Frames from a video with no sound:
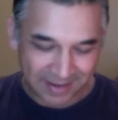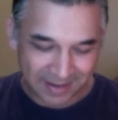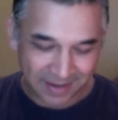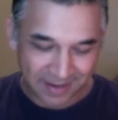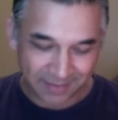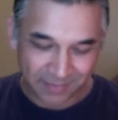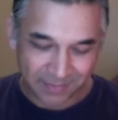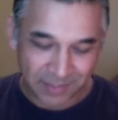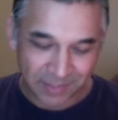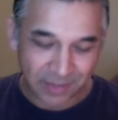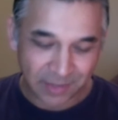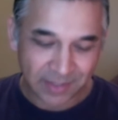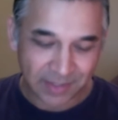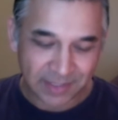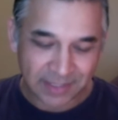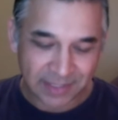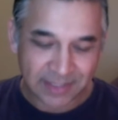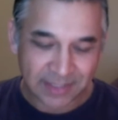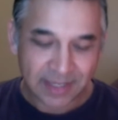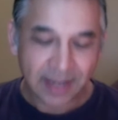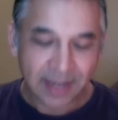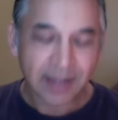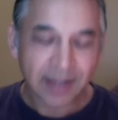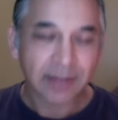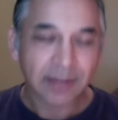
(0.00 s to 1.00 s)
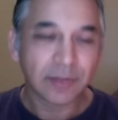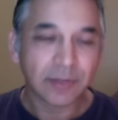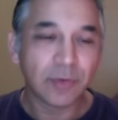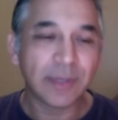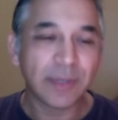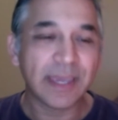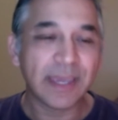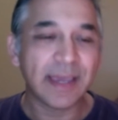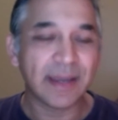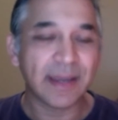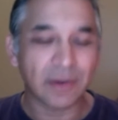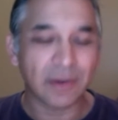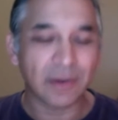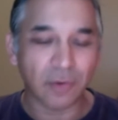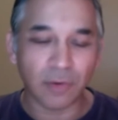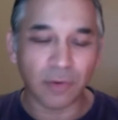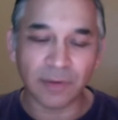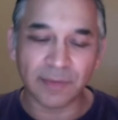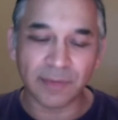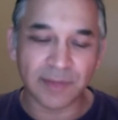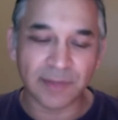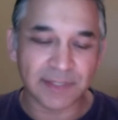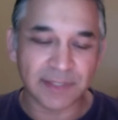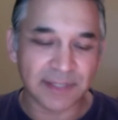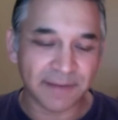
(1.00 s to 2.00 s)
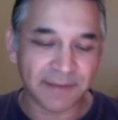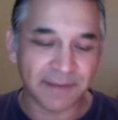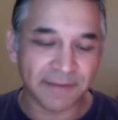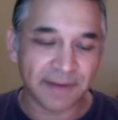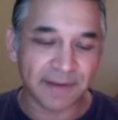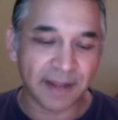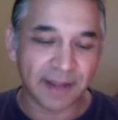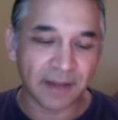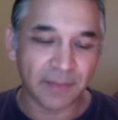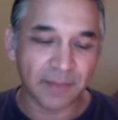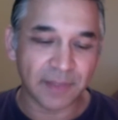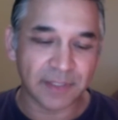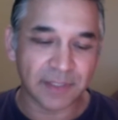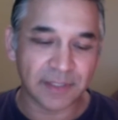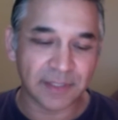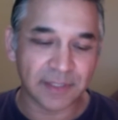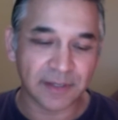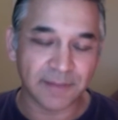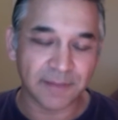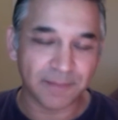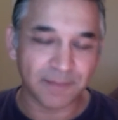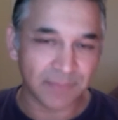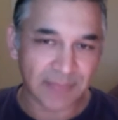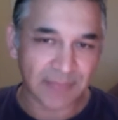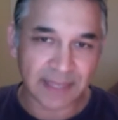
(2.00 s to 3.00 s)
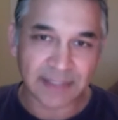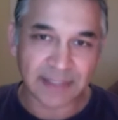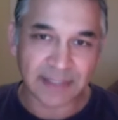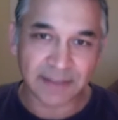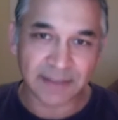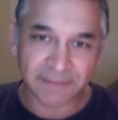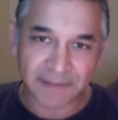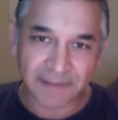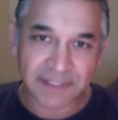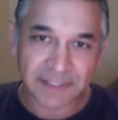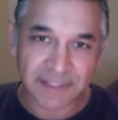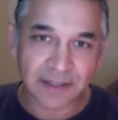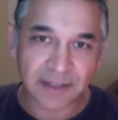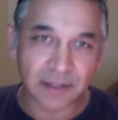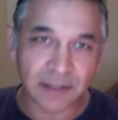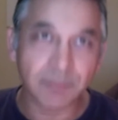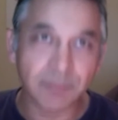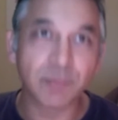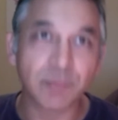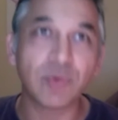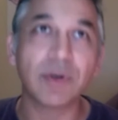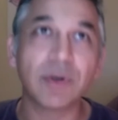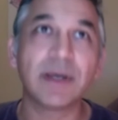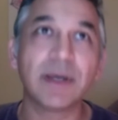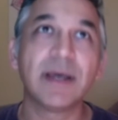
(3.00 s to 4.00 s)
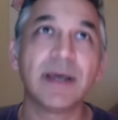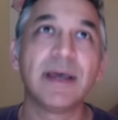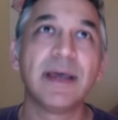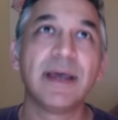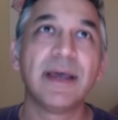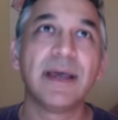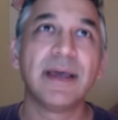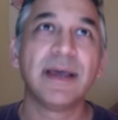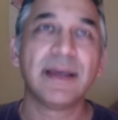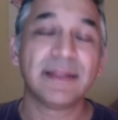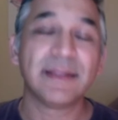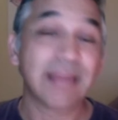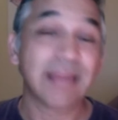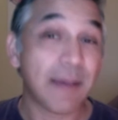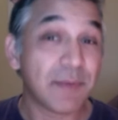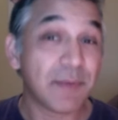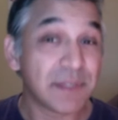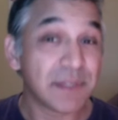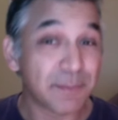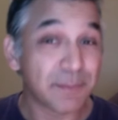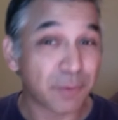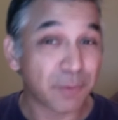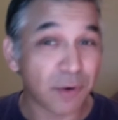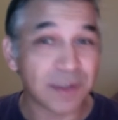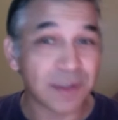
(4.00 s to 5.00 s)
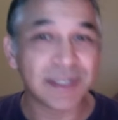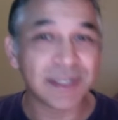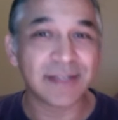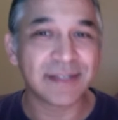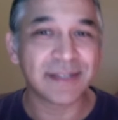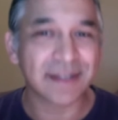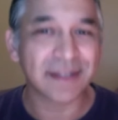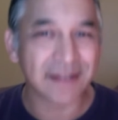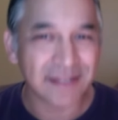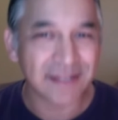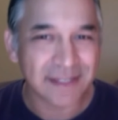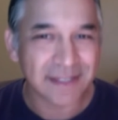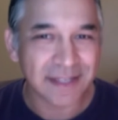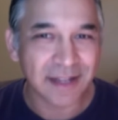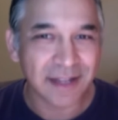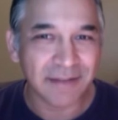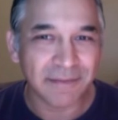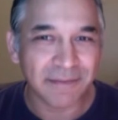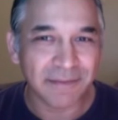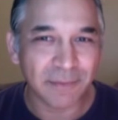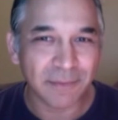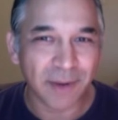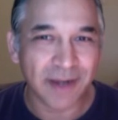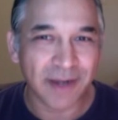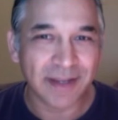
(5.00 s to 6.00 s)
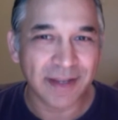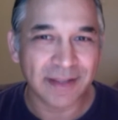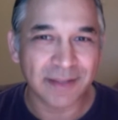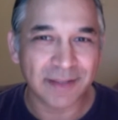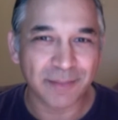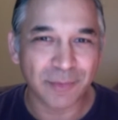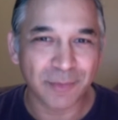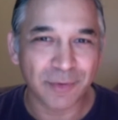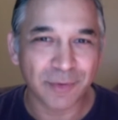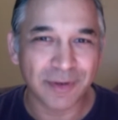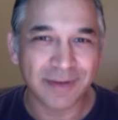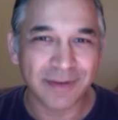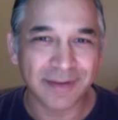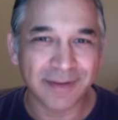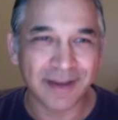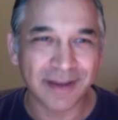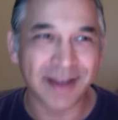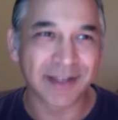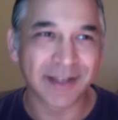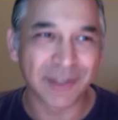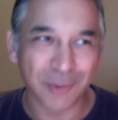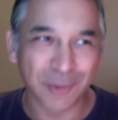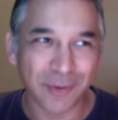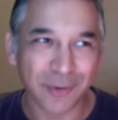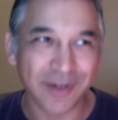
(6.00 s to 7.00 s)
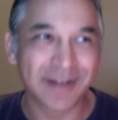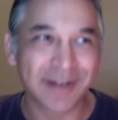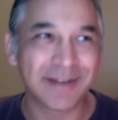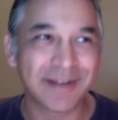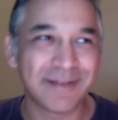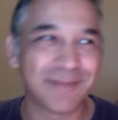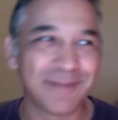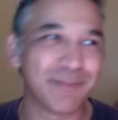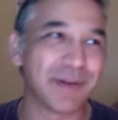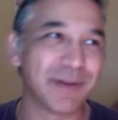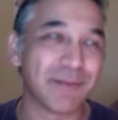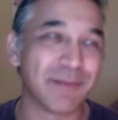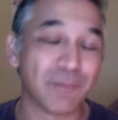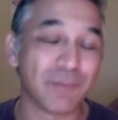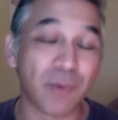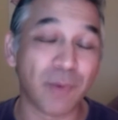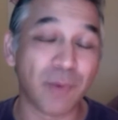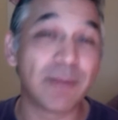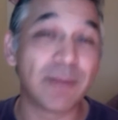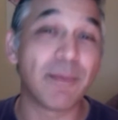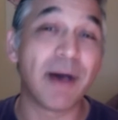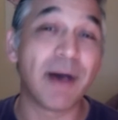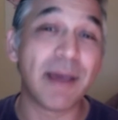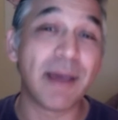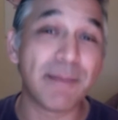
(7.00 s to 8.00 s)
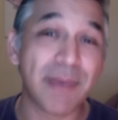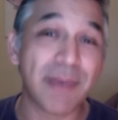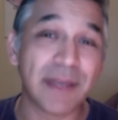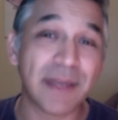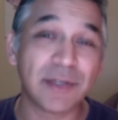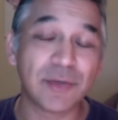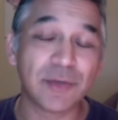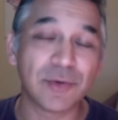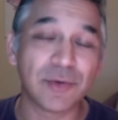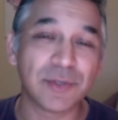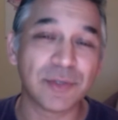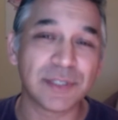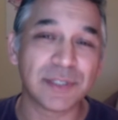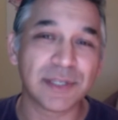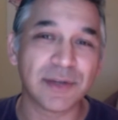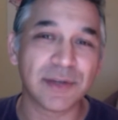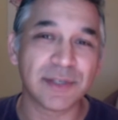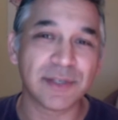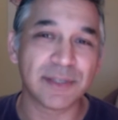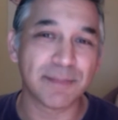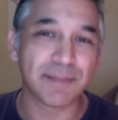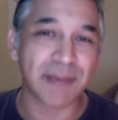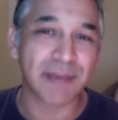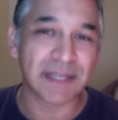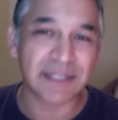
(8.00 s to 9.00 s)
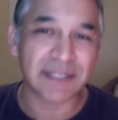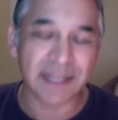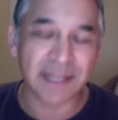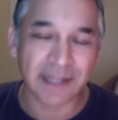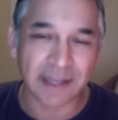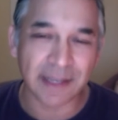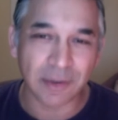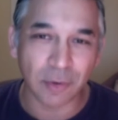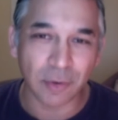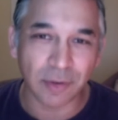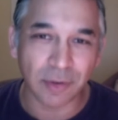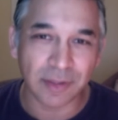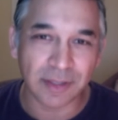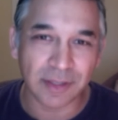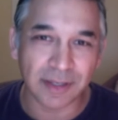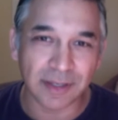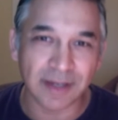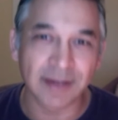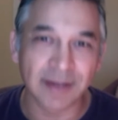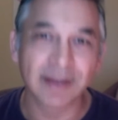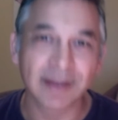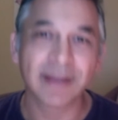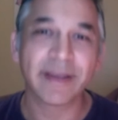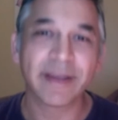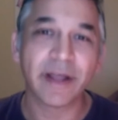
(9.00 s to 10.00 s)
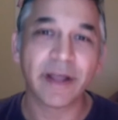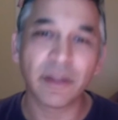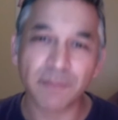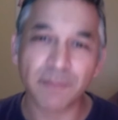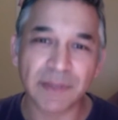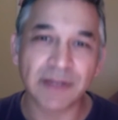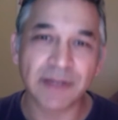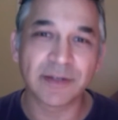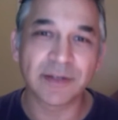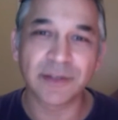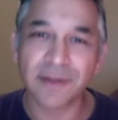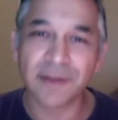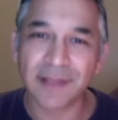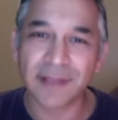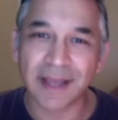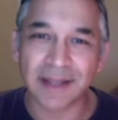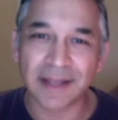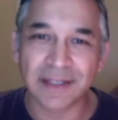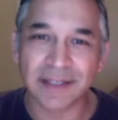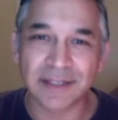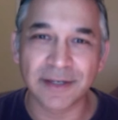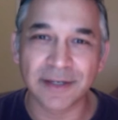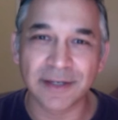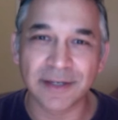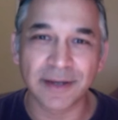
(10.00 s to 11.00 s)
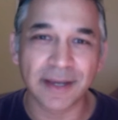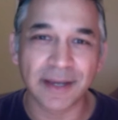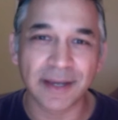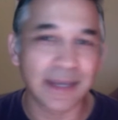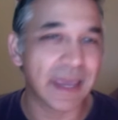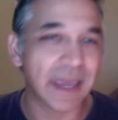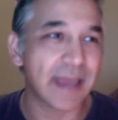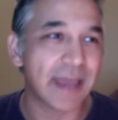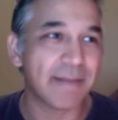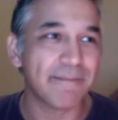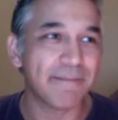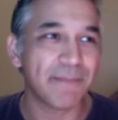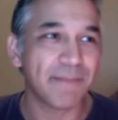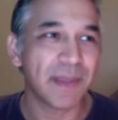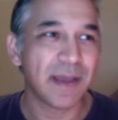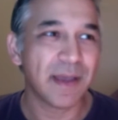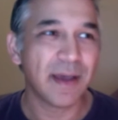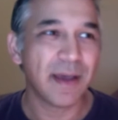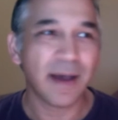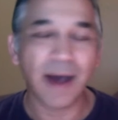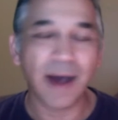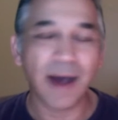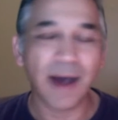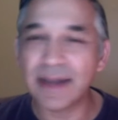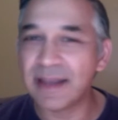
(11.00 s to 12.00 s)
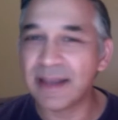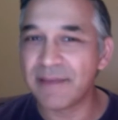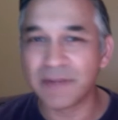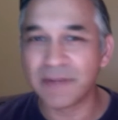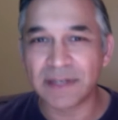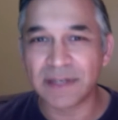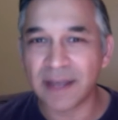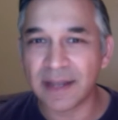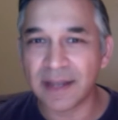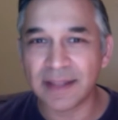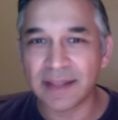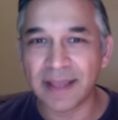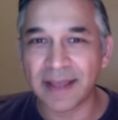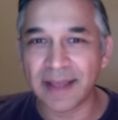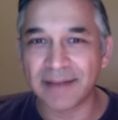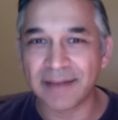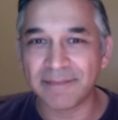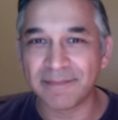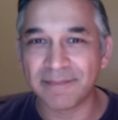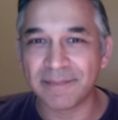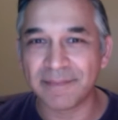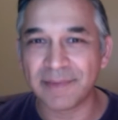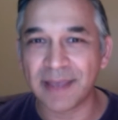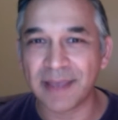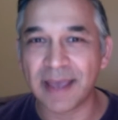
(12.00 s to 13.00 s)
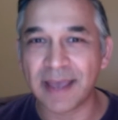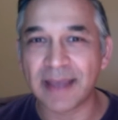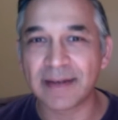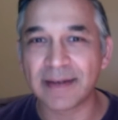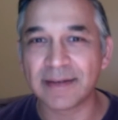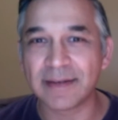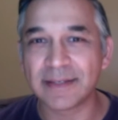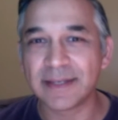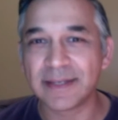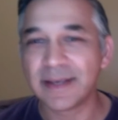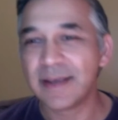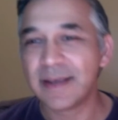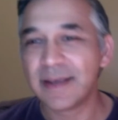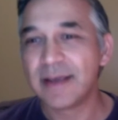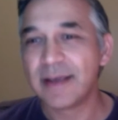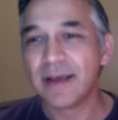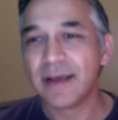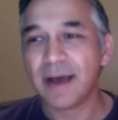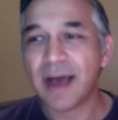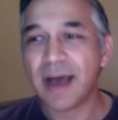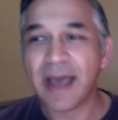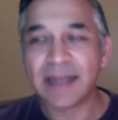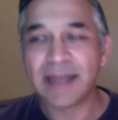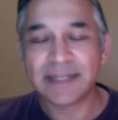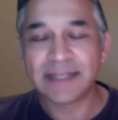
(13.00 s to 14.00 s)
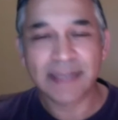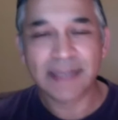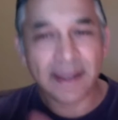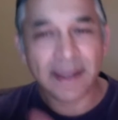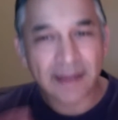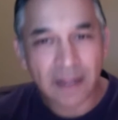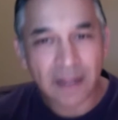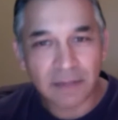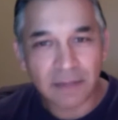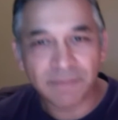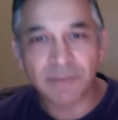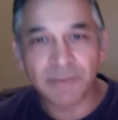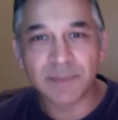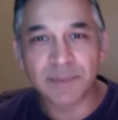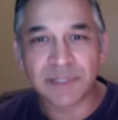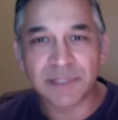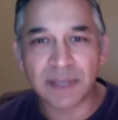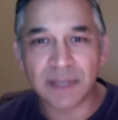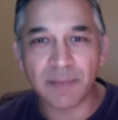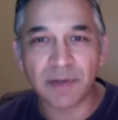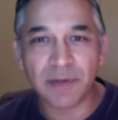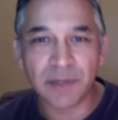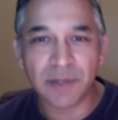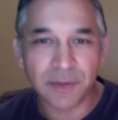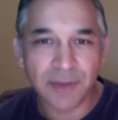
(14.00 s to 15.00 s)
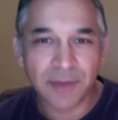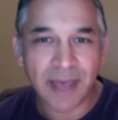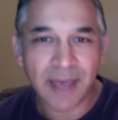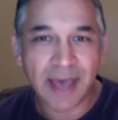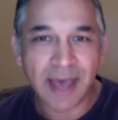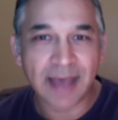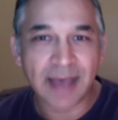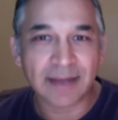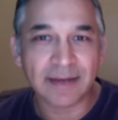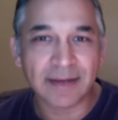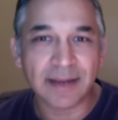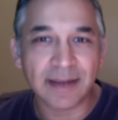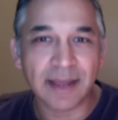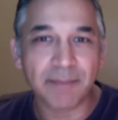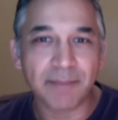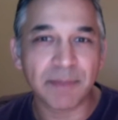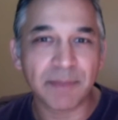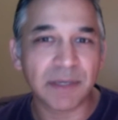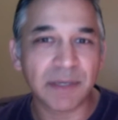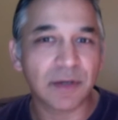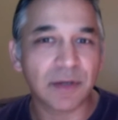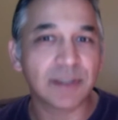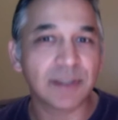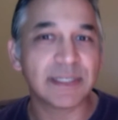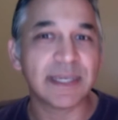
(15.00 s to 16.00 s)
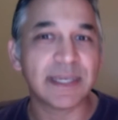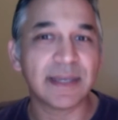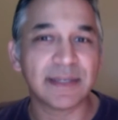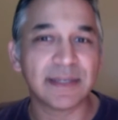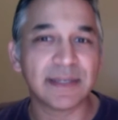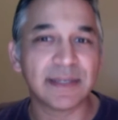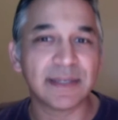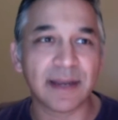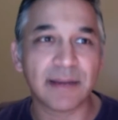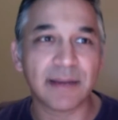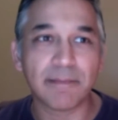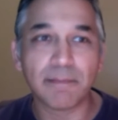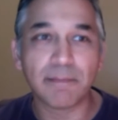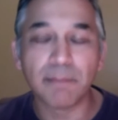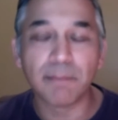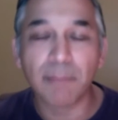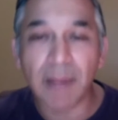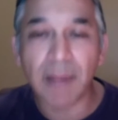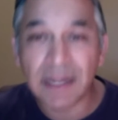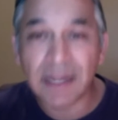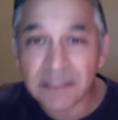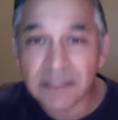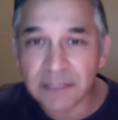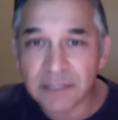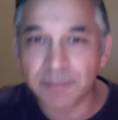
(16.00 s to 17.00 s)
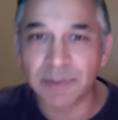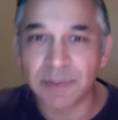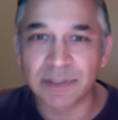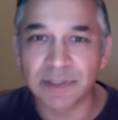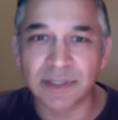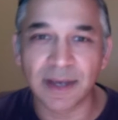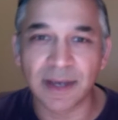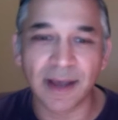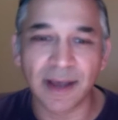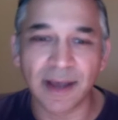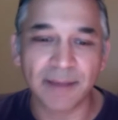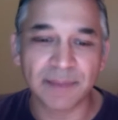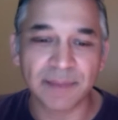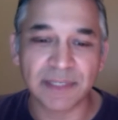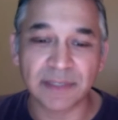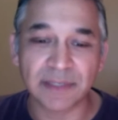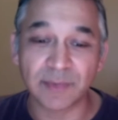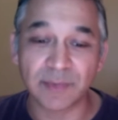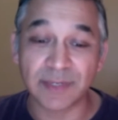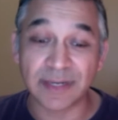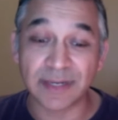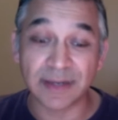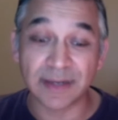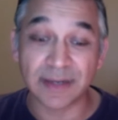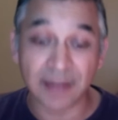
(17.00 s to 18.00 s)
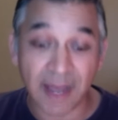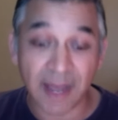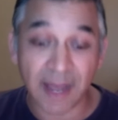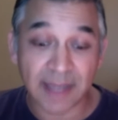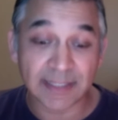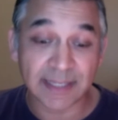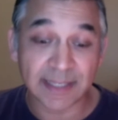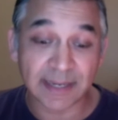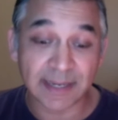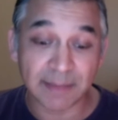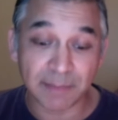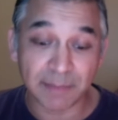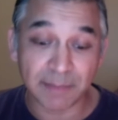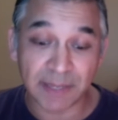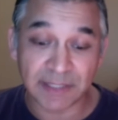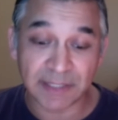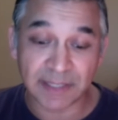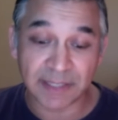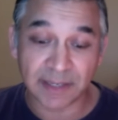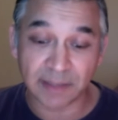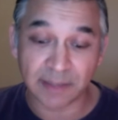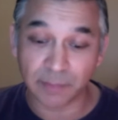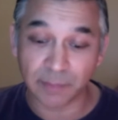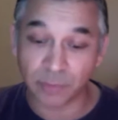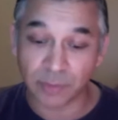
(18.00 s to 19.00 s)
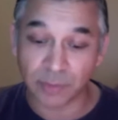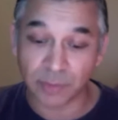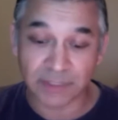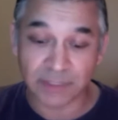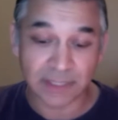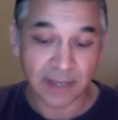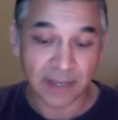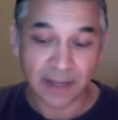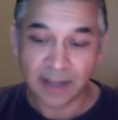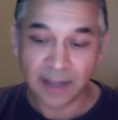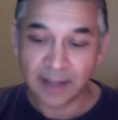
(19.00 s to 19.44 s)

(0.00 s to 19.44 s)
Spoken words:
You know, just looking at all of those different elements. So there's the physical book. That was a process in itself, writing the book. I enjoyed it. But one of my mentors, who's a best-selling author, helped me to do that. So again, I'd never done that. And I had to get help from someone who had. And because he had done it multiple times, he's written 19 best-selling books.